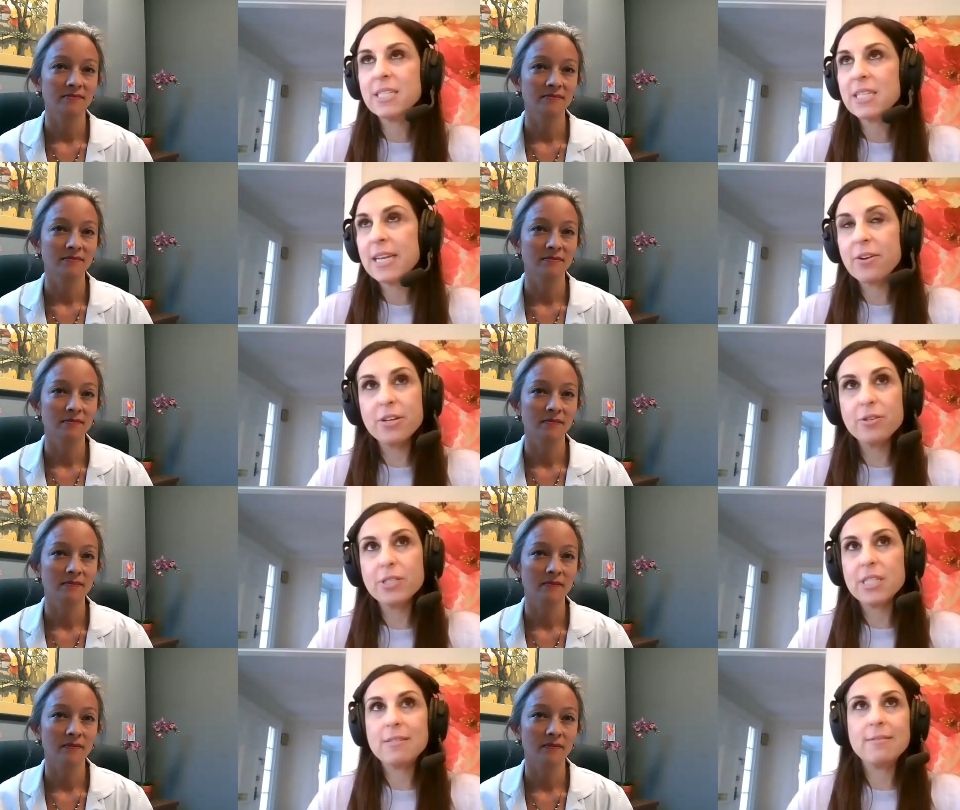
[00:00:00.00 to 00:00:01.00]

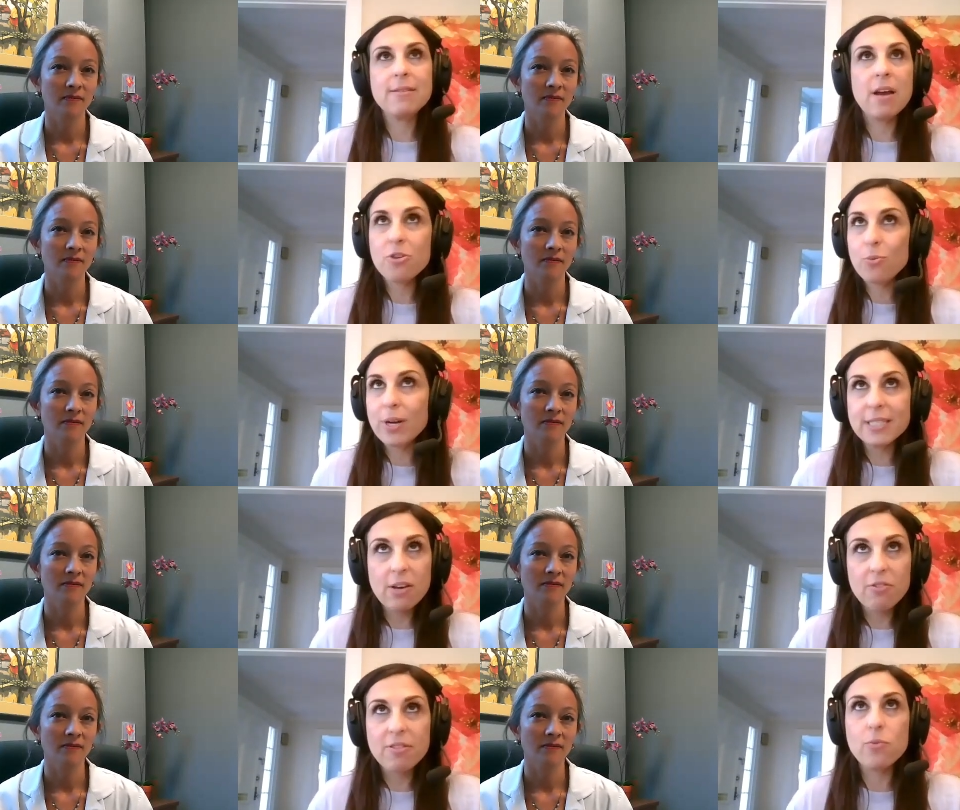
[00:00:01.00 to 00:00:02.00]
Speaker 1: scenarios in otherwise
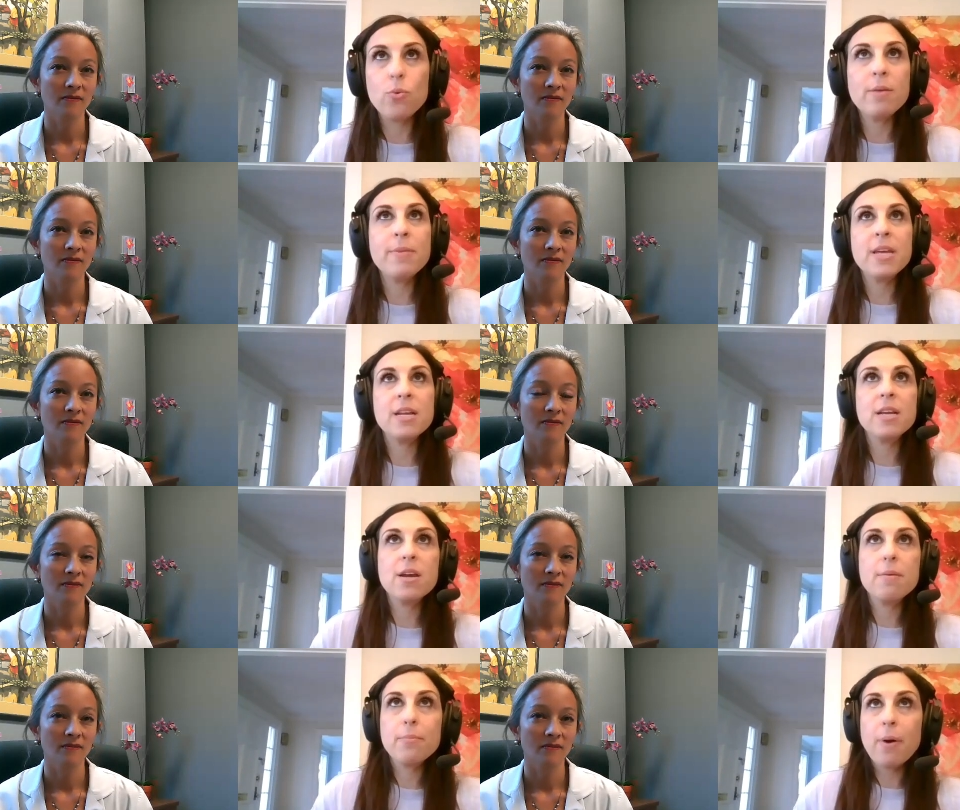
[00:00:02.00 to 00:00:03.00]
healthy women,
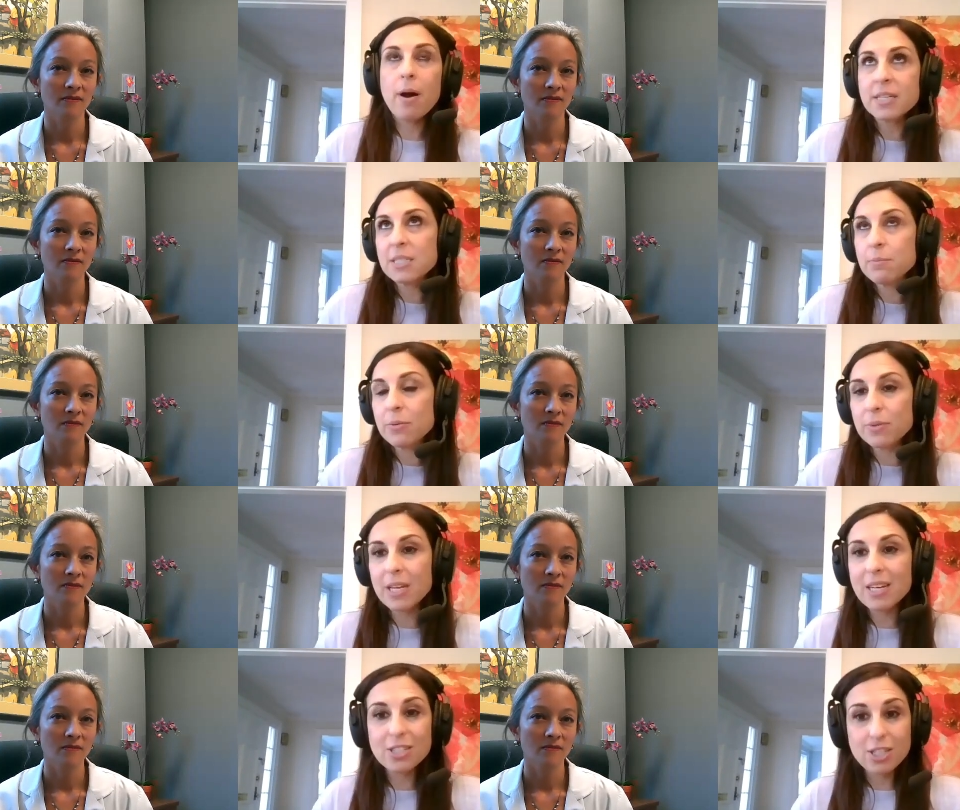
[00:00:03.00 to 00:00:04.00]
possibly
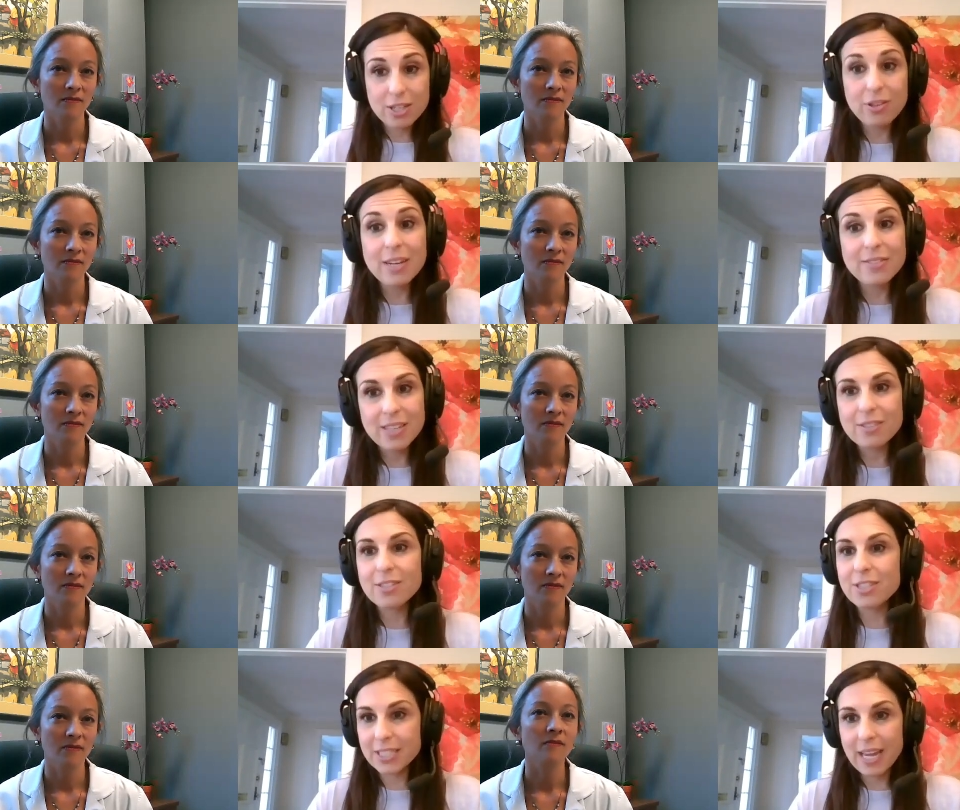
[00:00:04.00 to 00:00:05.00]
related to their lifestyle,
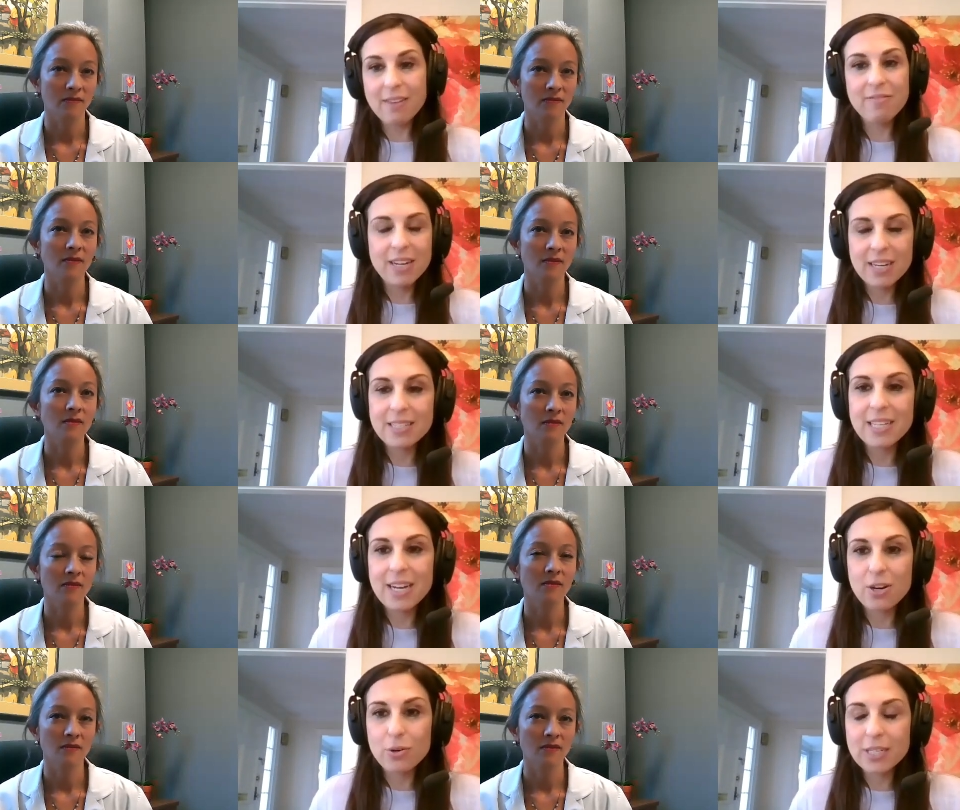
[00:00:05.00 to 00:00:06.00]
such as caffeine
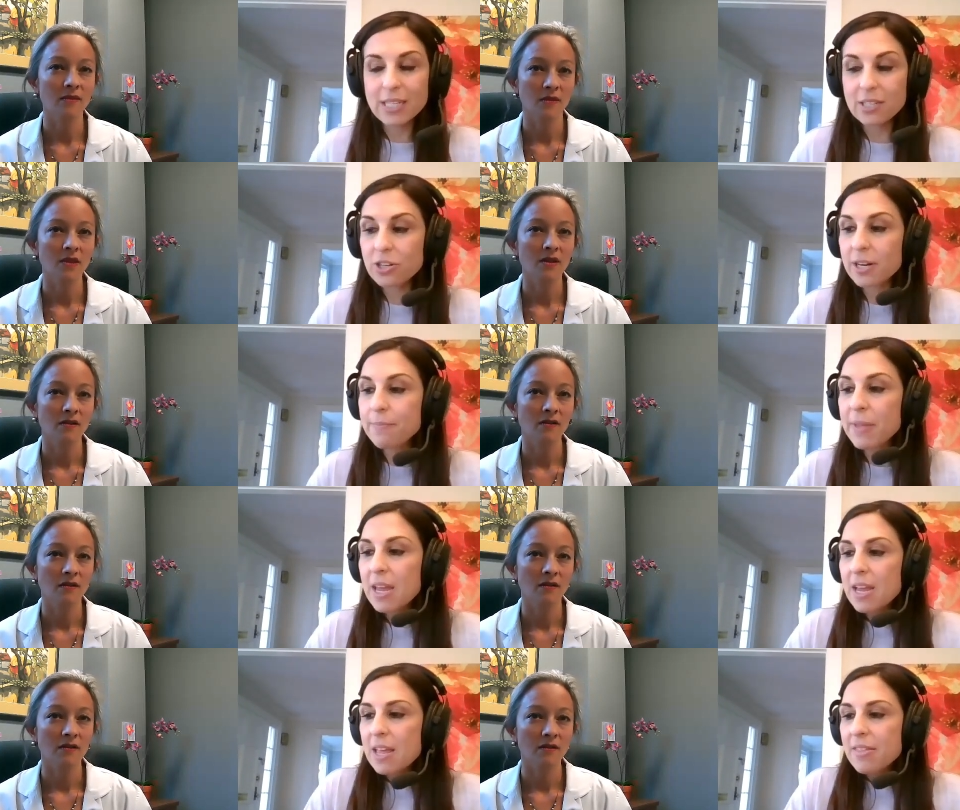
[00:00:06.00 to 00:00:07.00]
intake or et cetera,
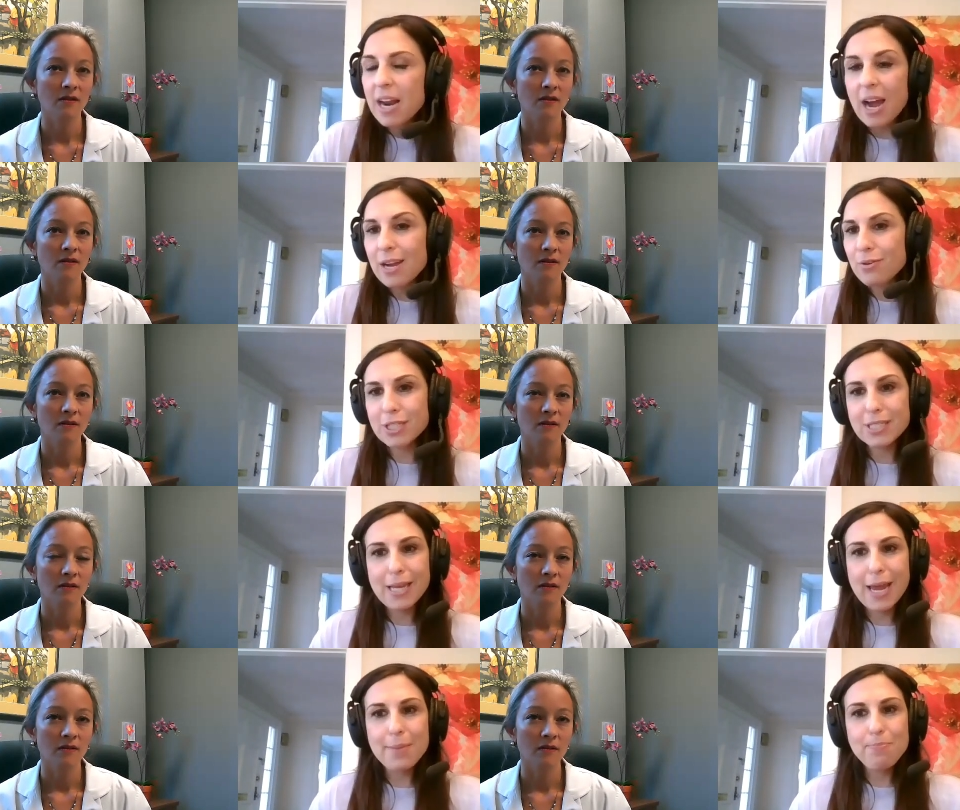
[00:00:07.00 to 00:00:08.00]
that I would just
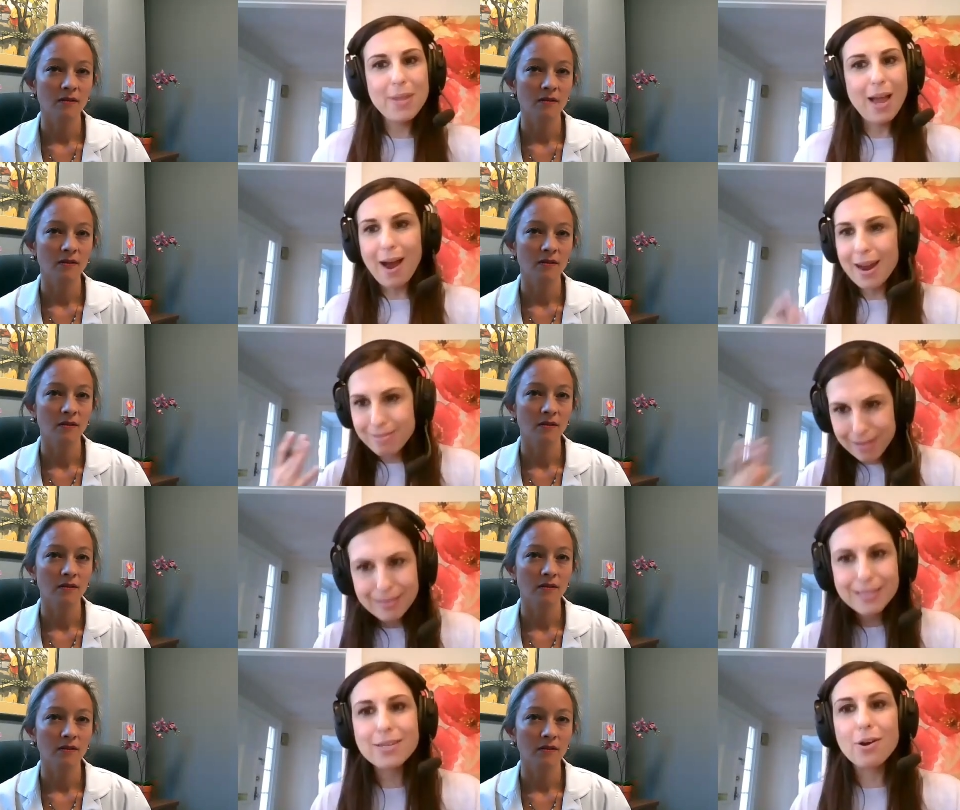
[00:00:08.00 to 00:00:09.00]
say, I
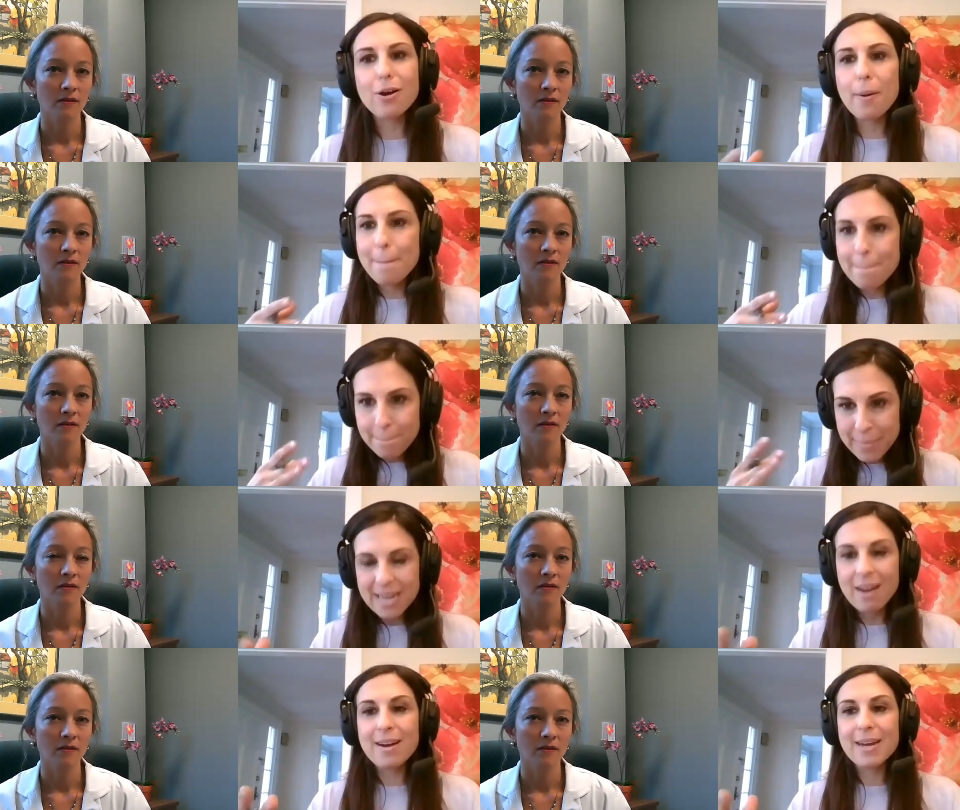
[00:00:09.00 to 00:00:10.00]
think these are
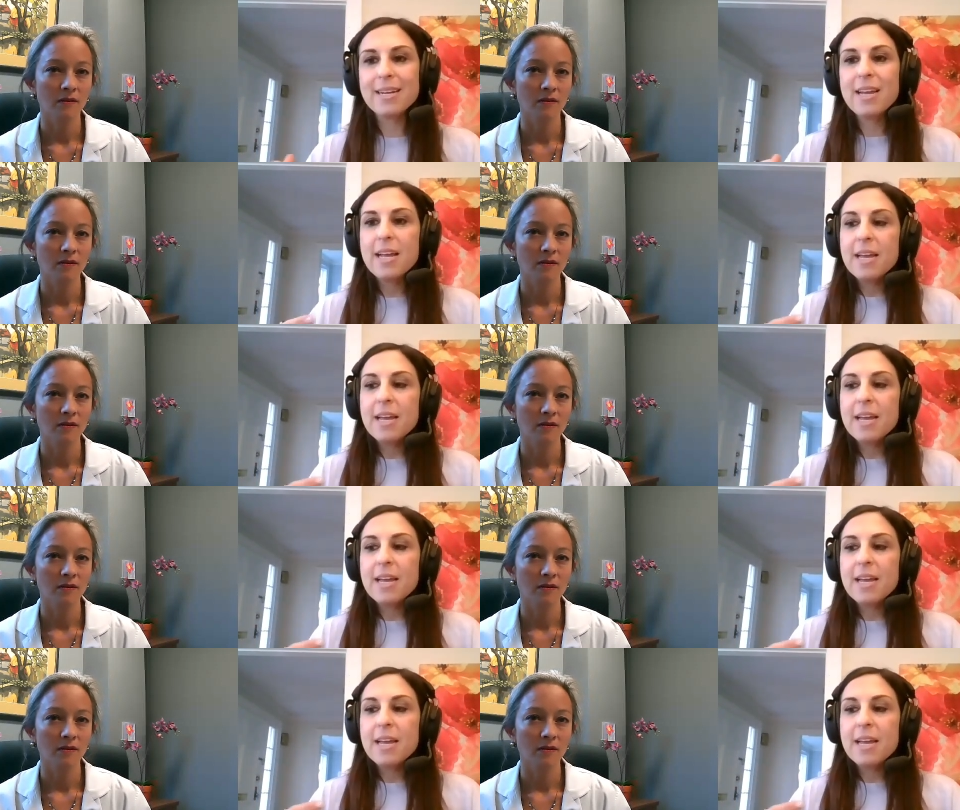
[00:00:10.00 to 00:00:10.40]
benign